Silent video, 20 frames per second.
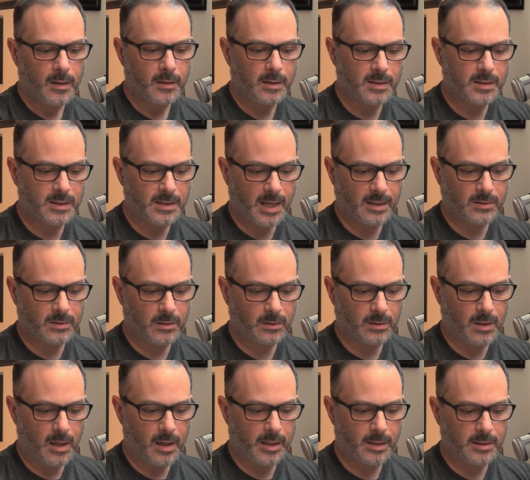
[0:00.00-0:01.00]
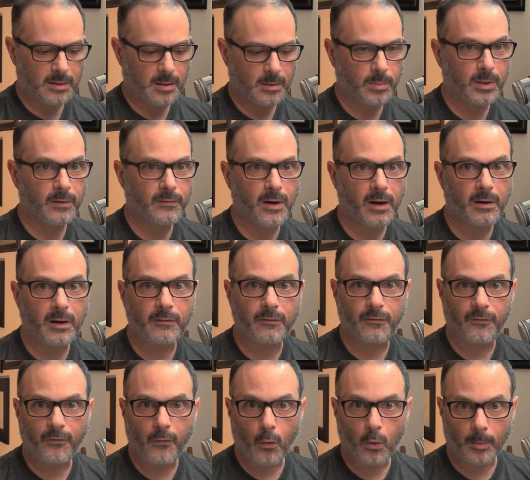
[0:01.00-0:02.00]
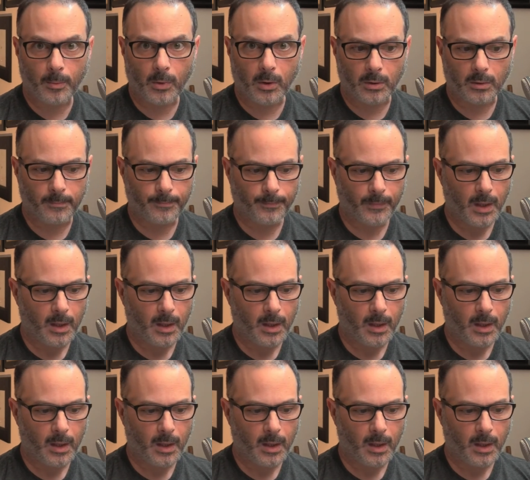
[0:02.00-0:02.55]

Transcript: the center line to be very formal.